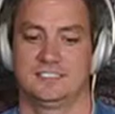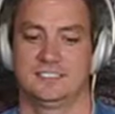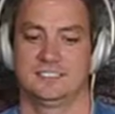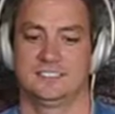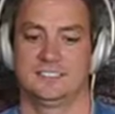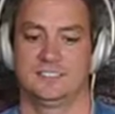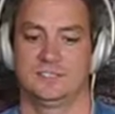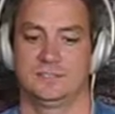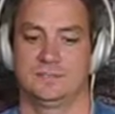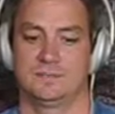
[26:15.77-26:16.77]

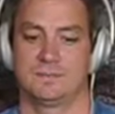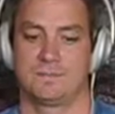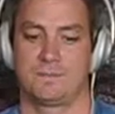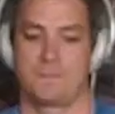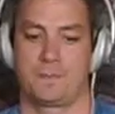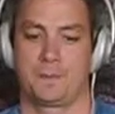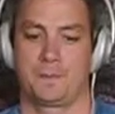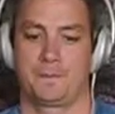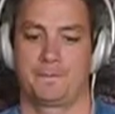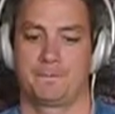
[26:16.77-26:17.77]

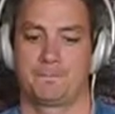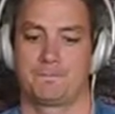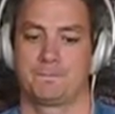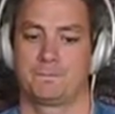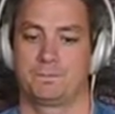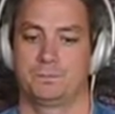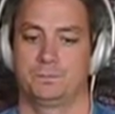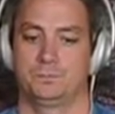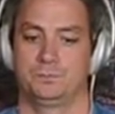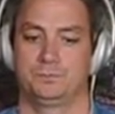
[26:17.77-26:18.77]

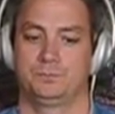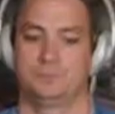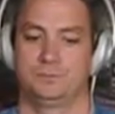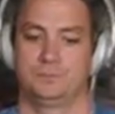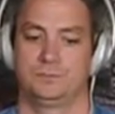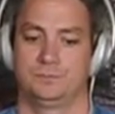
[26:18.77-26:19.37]
This person isn't speaking.